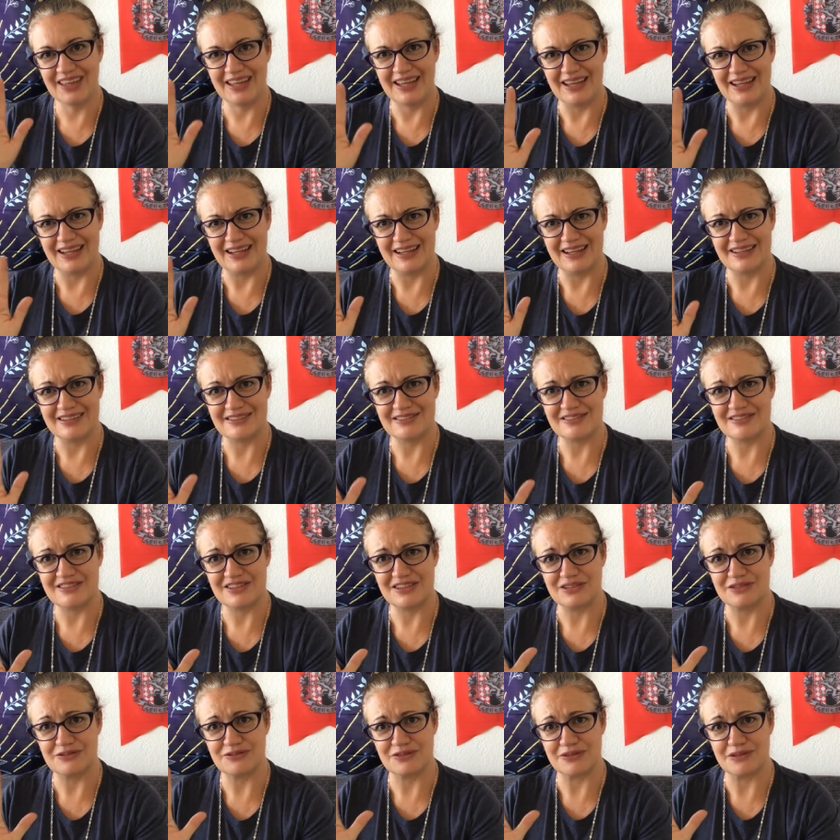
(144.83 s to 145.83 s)
hands, you
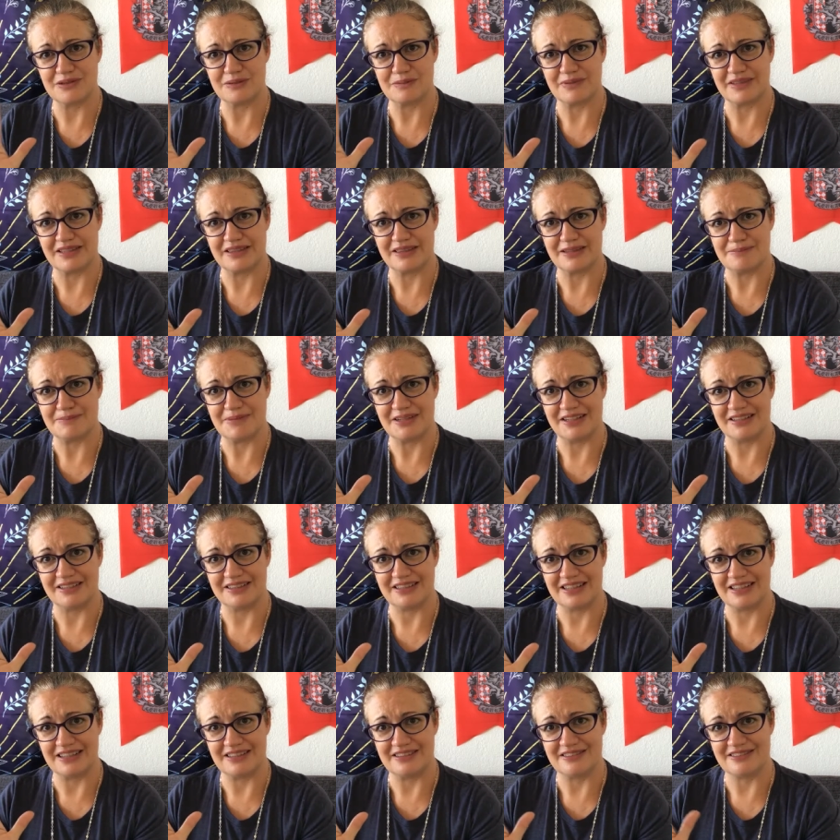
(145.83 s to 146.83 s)
know, from like the
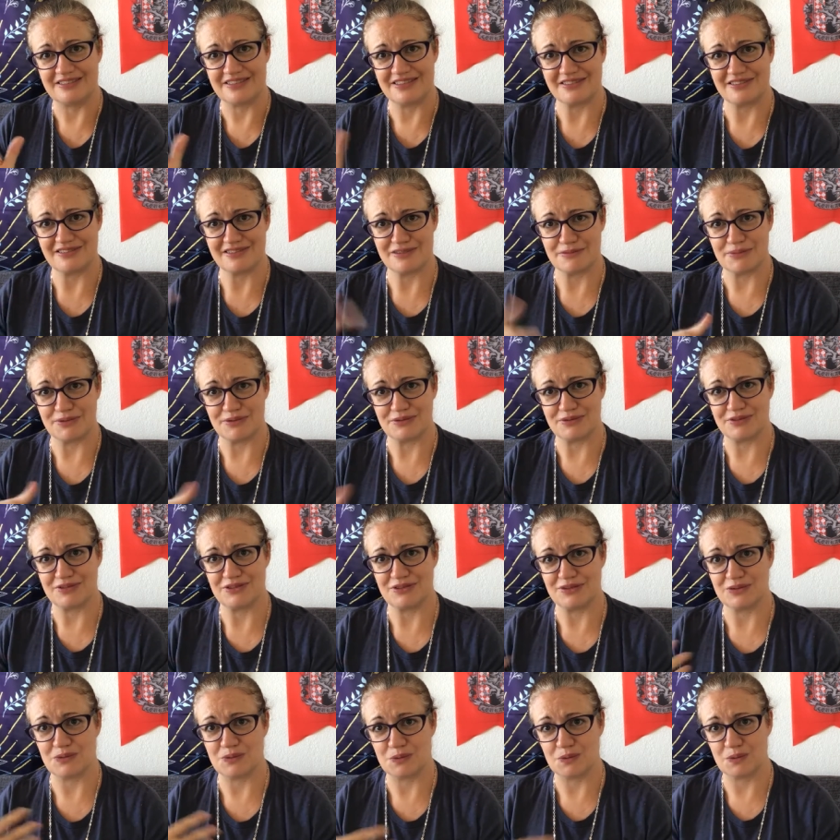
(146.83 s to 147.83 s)
Middle East? It's supposed
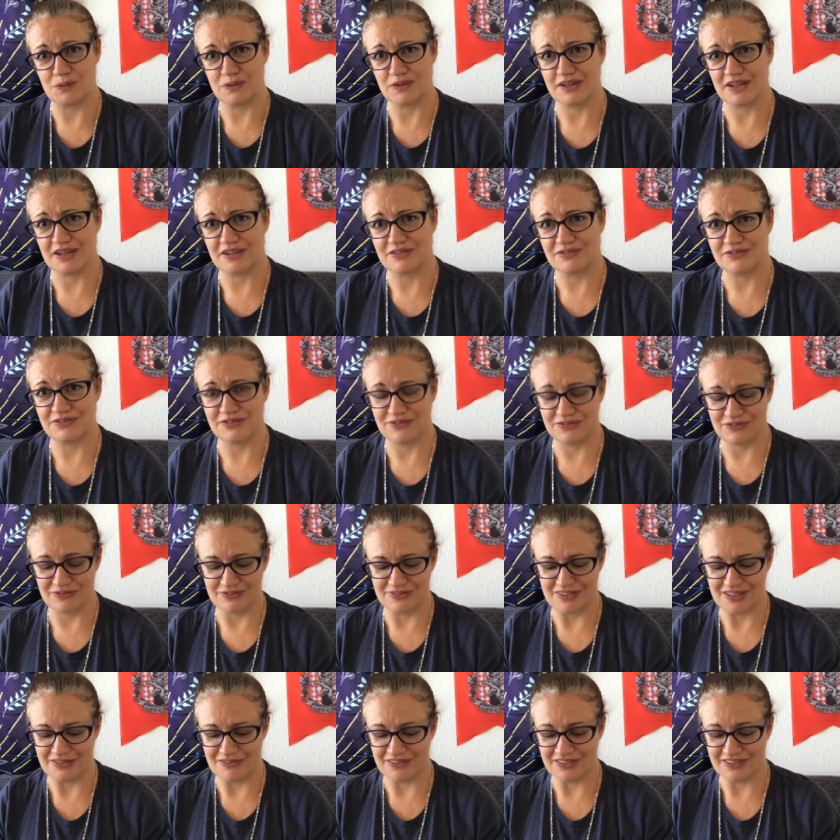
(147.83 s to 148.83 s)
to ward off
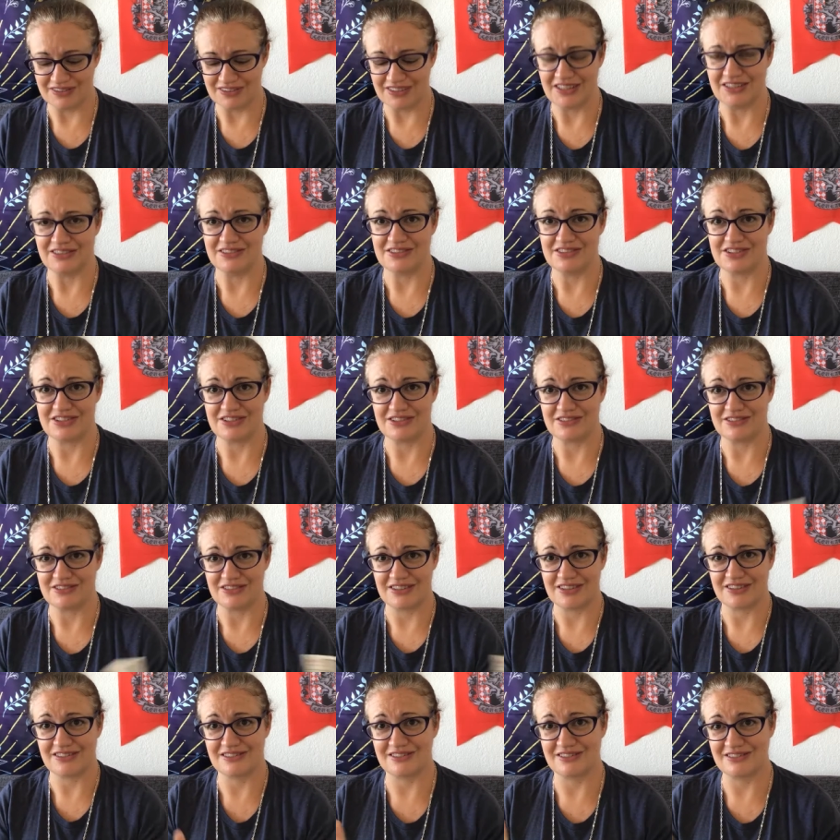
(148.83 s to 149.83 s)
evil energy,
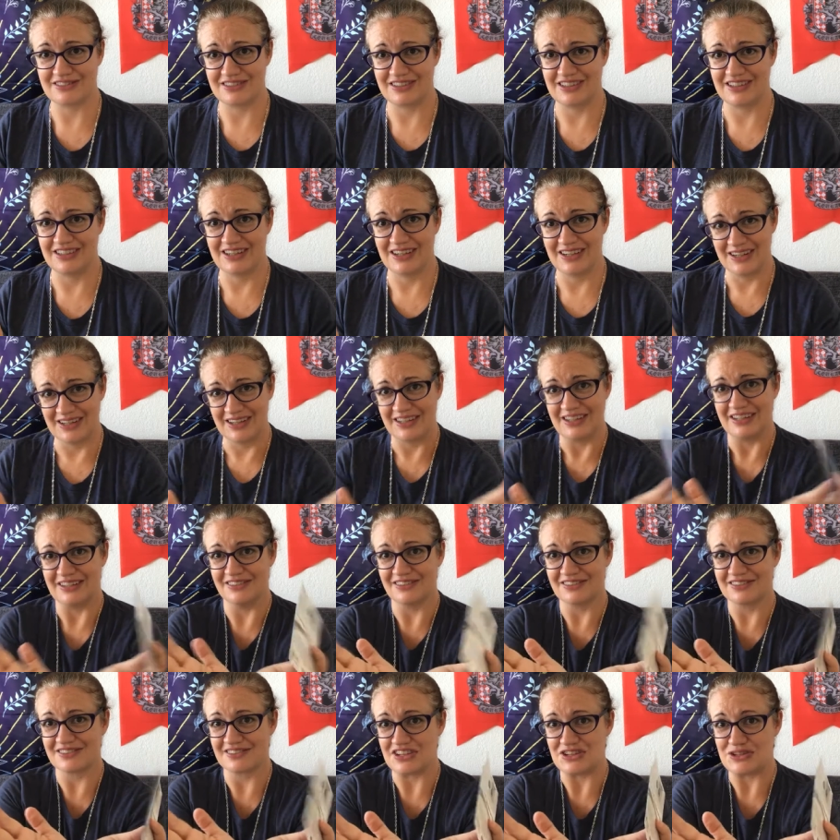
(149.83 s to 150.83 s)
so that's it
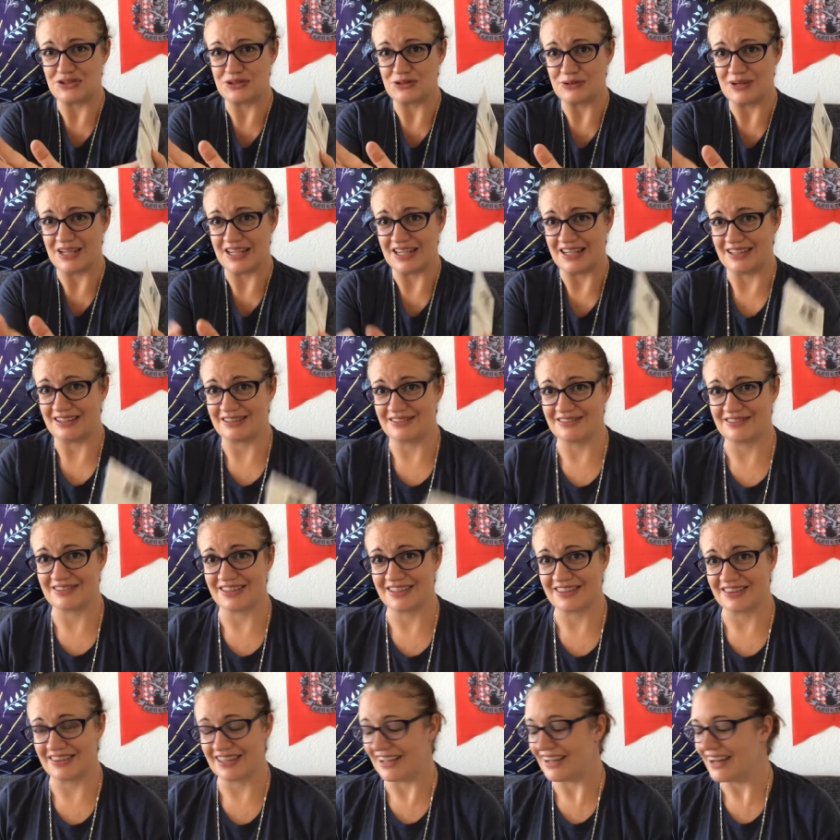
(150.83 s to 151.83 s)
looks like two hands
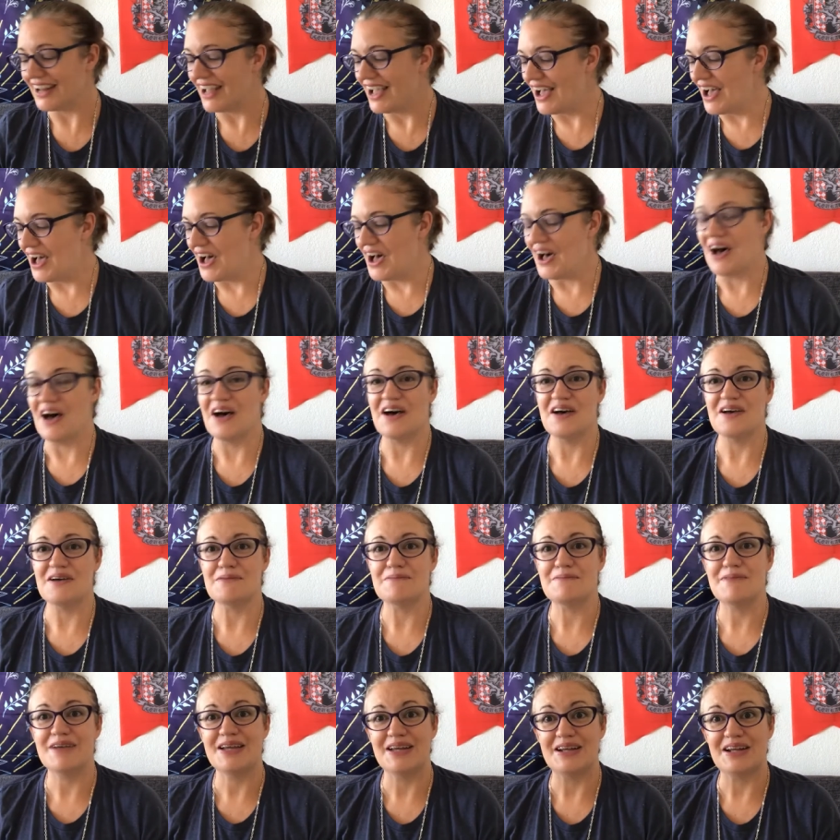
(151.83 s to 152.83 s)
like that.
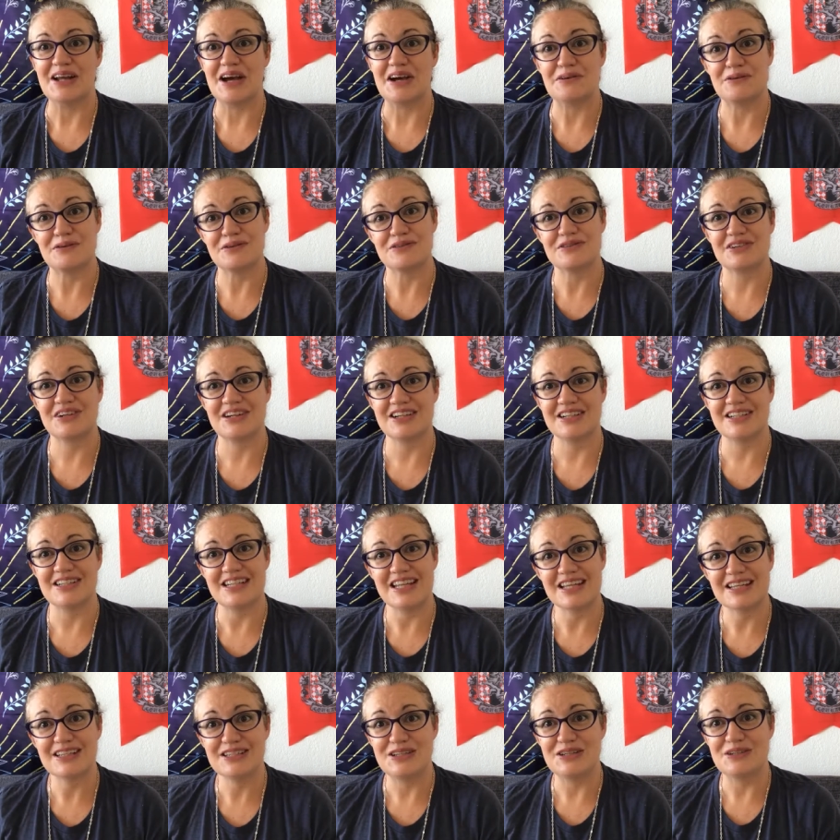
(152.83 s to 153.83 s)
Um, and I was gonna
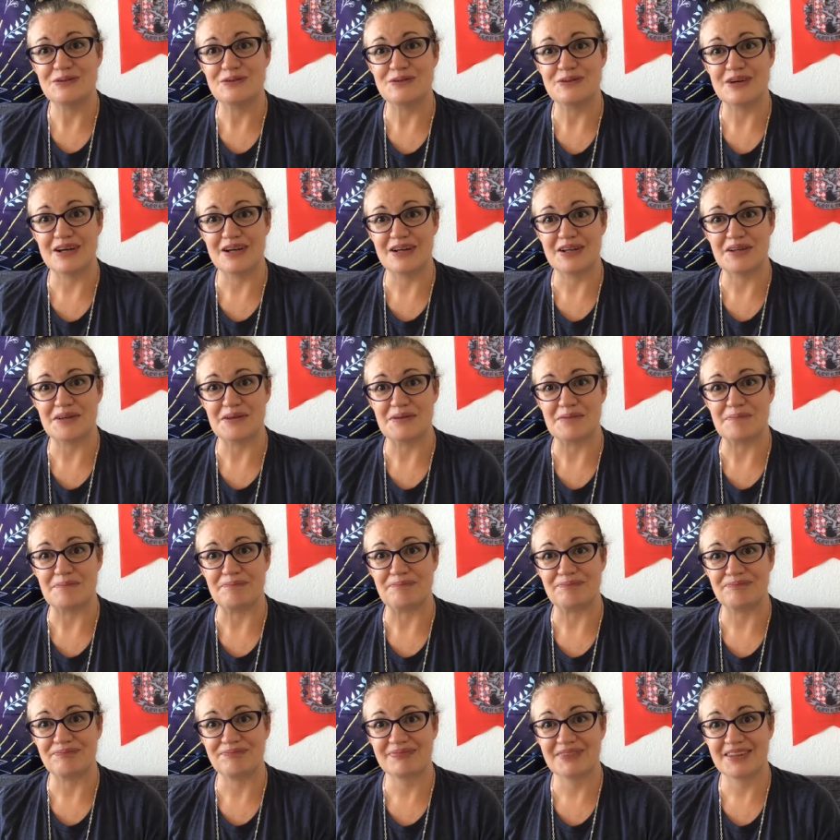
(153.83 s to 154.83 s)
tell you, um,